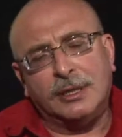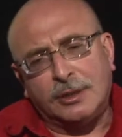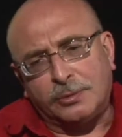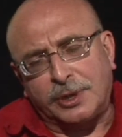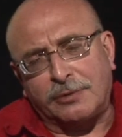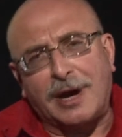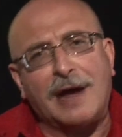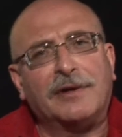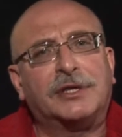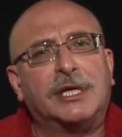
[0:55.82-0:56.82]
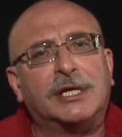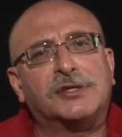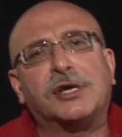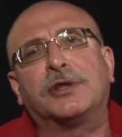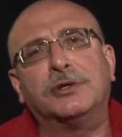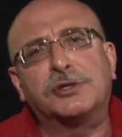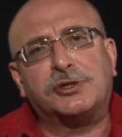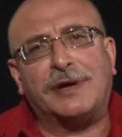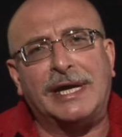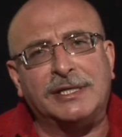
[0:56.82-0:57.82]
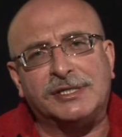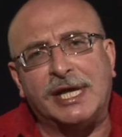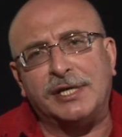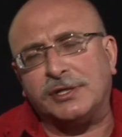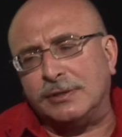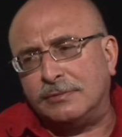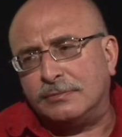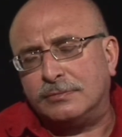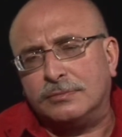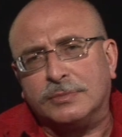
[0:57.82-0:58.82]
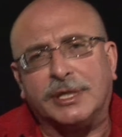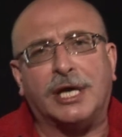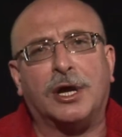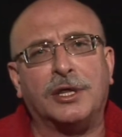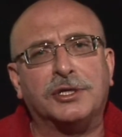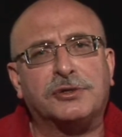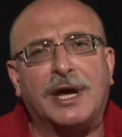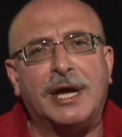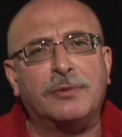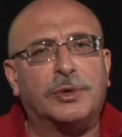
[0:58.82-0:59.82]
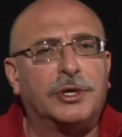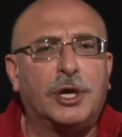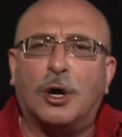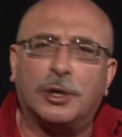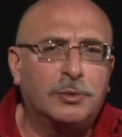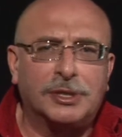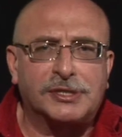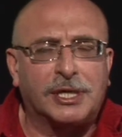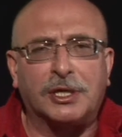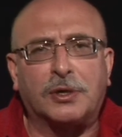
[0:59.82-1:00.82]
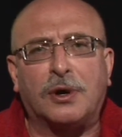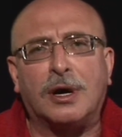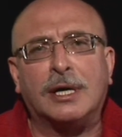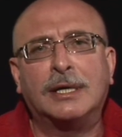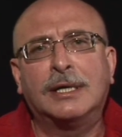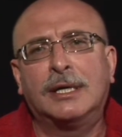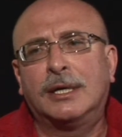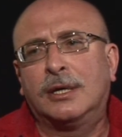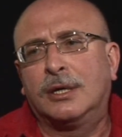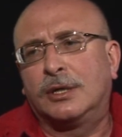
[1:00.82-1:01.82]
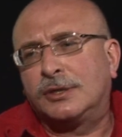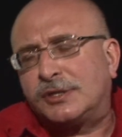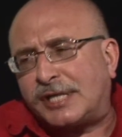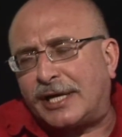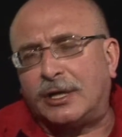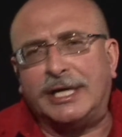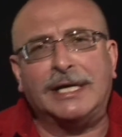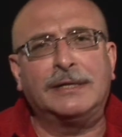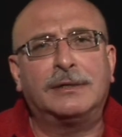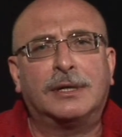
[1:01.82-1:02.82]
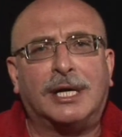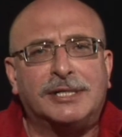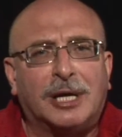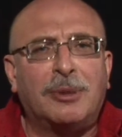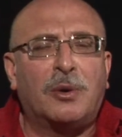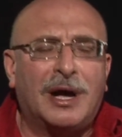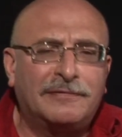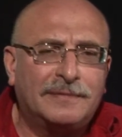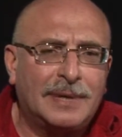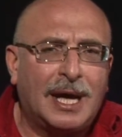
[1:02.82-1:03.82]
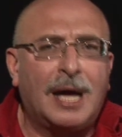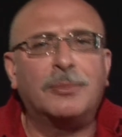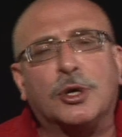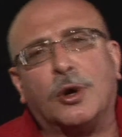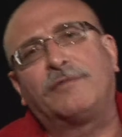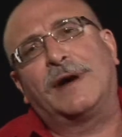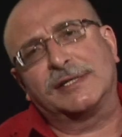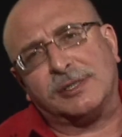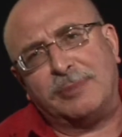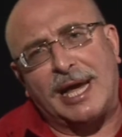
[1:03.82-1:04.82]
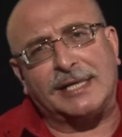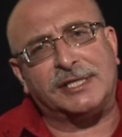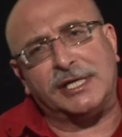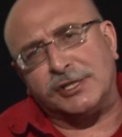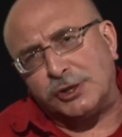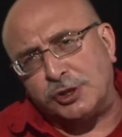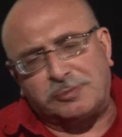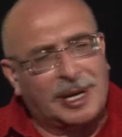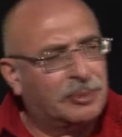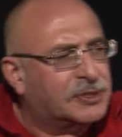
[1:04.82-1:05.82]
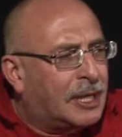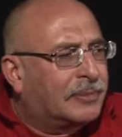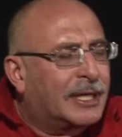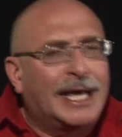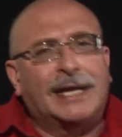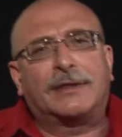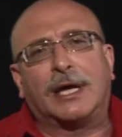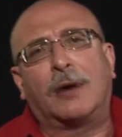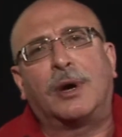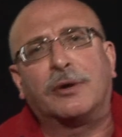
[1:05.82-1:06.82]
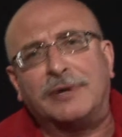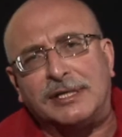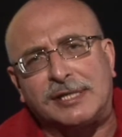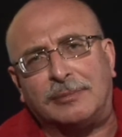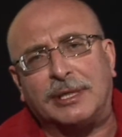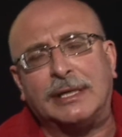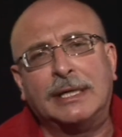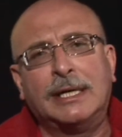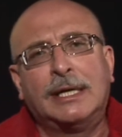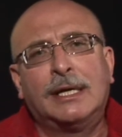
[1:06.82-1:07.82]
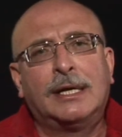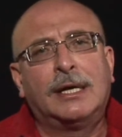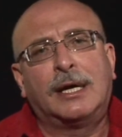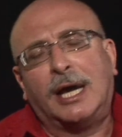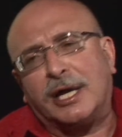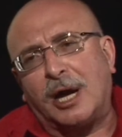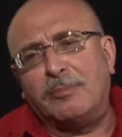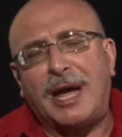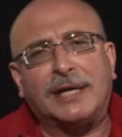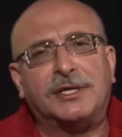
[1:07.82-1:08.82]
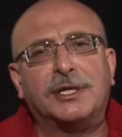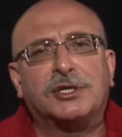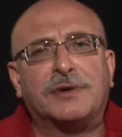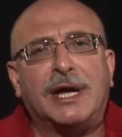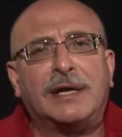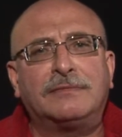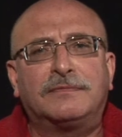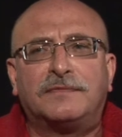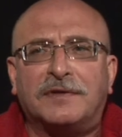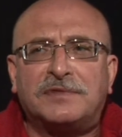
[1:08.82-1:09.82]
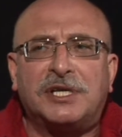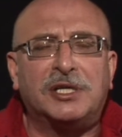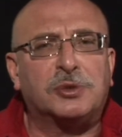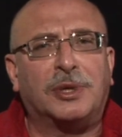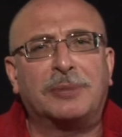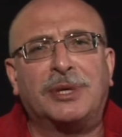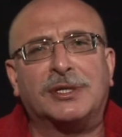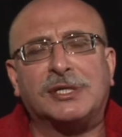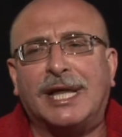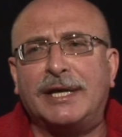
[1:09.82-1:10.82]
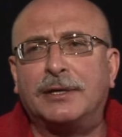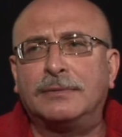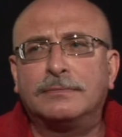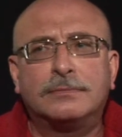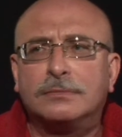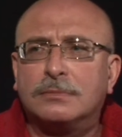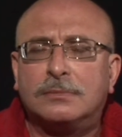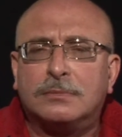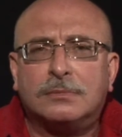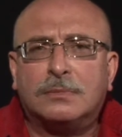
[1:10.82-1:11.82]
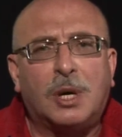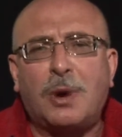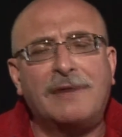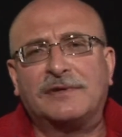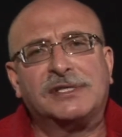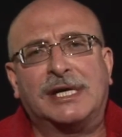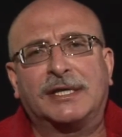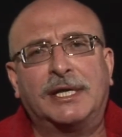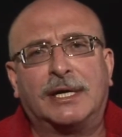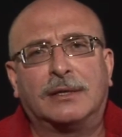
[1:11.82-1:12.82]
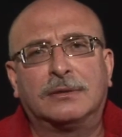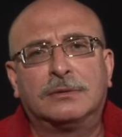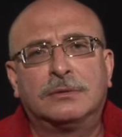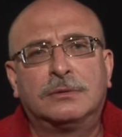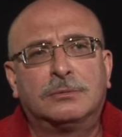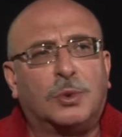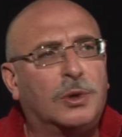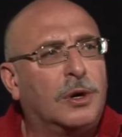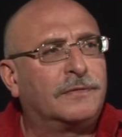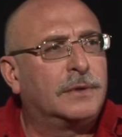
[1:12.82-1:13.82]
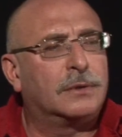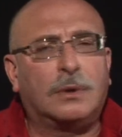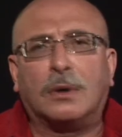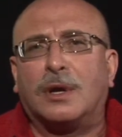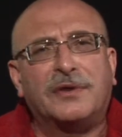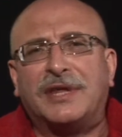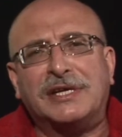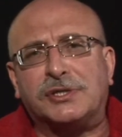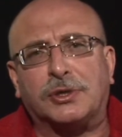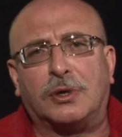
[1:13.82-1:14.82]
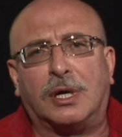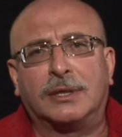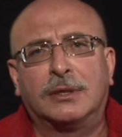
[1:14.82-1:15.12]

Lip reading: We arrive at the southern train station, get on the train, we're the only ones on the car, settle in. I tell my wife, I'm going find some magazines, newspapers, something, anything. I want to read something. I come back to the train 15, 20 minutes later. My wife is not there. Moreover, all our things are gone.